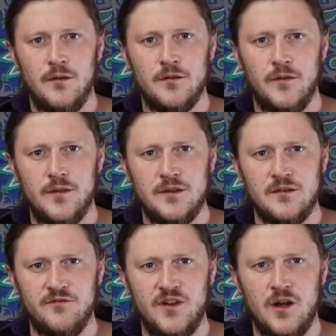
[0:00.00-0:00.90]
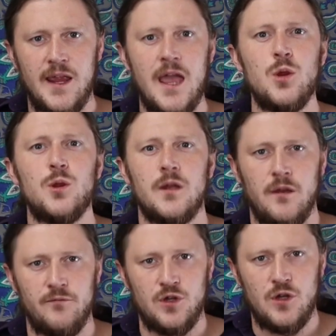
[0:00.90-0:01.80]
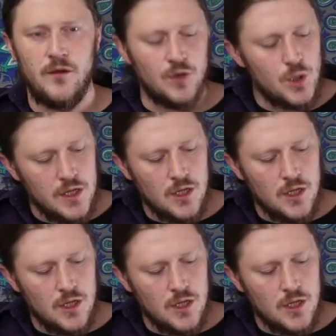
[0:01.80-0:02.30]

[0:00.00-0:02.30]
So this is a variation of a G